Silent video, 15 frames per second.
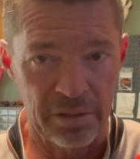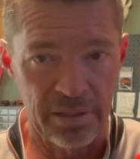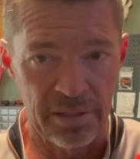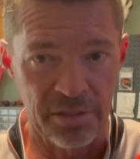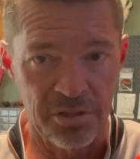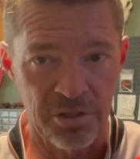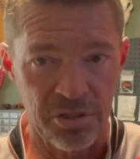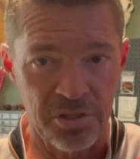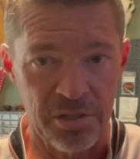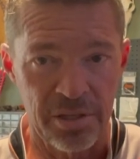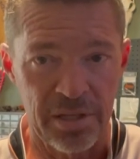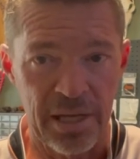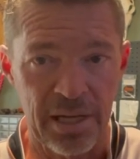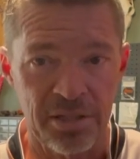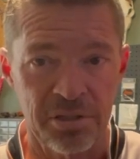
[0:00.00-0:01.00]
is just
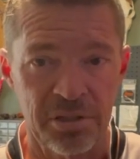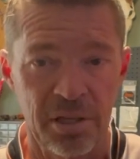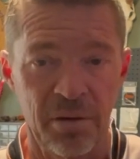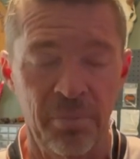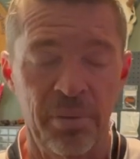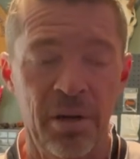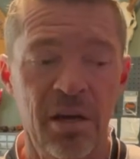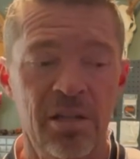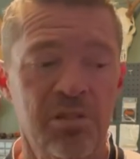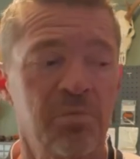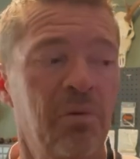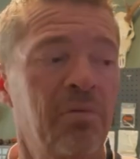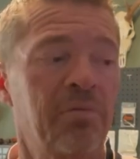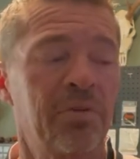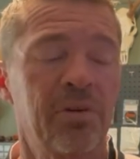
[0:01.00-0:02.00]
next to
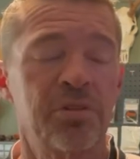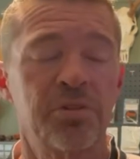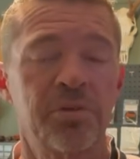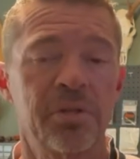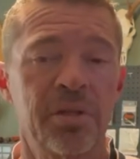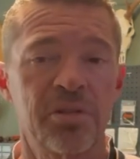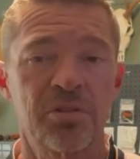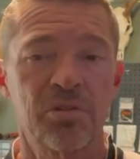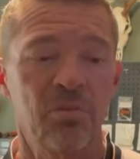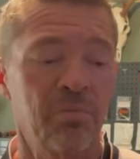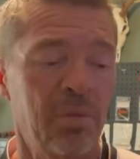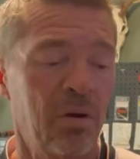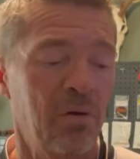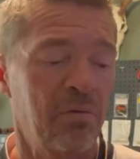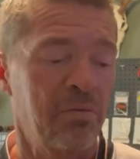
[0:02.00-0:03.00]
impossible for a traditional
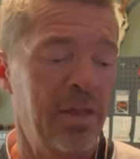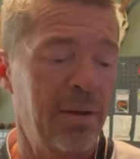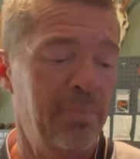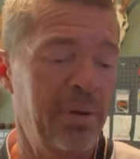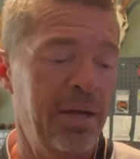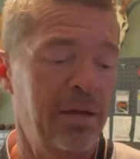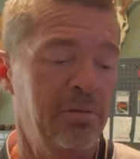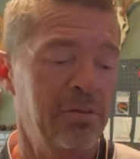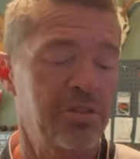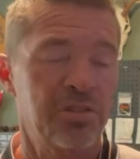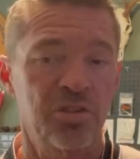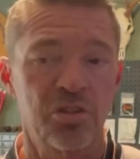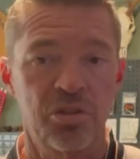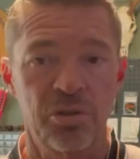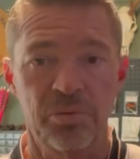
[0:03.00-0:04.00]
bow of that poundage
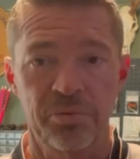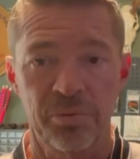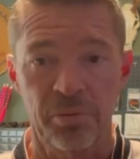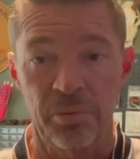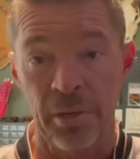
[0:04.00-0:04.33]
to shoot through,